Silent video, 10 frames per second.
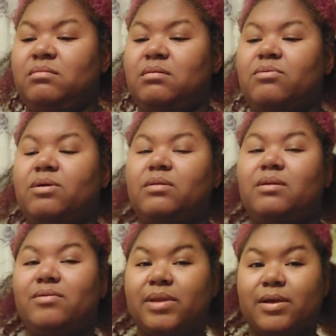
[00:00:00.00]
Okay,
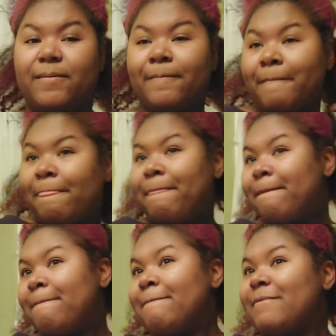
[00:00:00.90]
there we go.
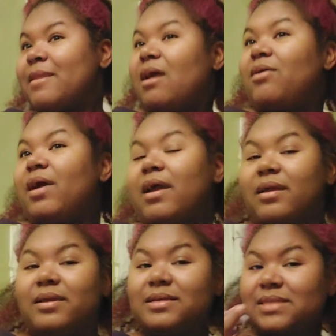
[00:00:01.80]

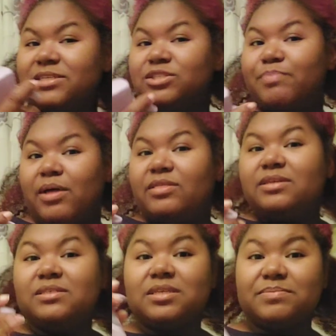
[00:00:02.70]
Okay, because I just bought
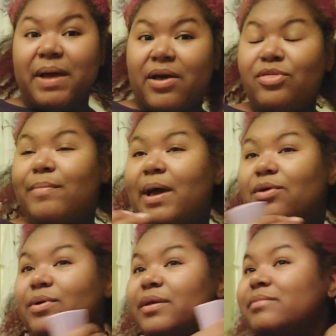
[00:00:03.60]
this because my other
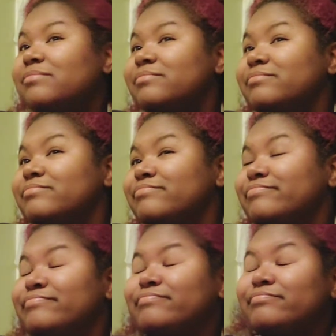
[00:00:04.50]
bottle it
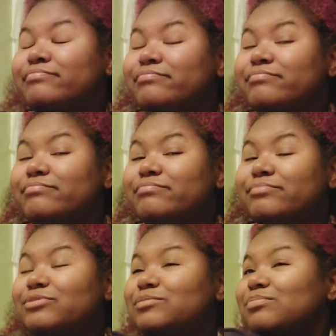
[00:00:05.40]

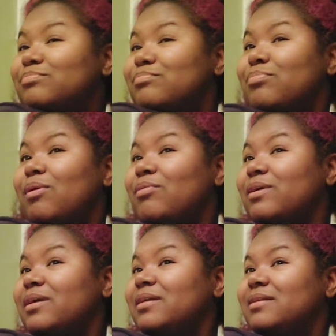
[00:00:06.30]
was
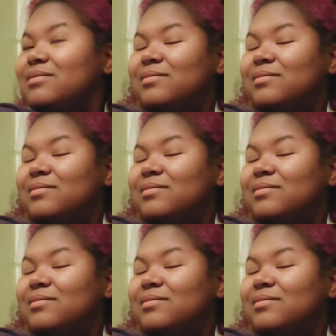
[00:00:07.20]
broken.